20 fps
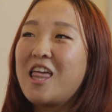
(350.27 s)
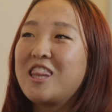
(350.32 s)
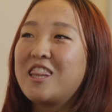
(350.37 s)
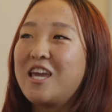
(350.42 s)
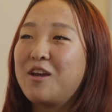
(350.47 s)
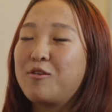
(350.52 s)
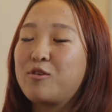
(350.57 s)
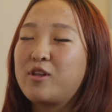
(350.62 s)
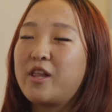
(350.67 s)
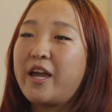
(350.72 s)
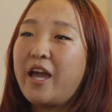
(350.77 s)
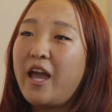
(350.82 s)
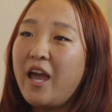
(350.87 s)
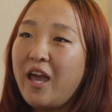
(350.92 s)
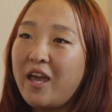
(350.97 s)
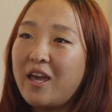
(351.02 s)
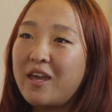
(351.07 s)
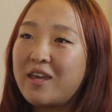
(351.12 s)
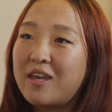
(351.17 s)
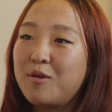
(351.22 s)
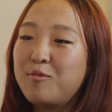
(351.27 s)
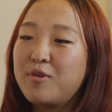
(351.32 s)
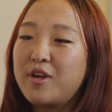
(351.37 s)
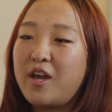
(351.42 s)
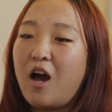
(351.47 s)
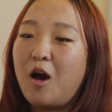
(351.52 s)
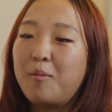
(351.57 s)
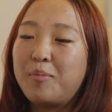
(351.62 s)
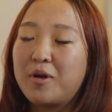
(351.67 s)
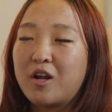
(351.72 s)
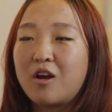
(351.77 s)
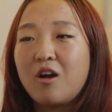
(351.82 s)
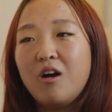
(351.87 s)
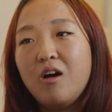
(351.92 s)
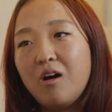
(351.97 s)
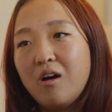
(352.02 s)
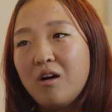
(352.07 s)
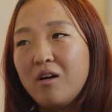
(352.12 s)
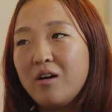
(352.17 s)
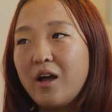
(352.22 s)
They were like, hey, can we hop on a
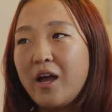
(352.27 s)
call?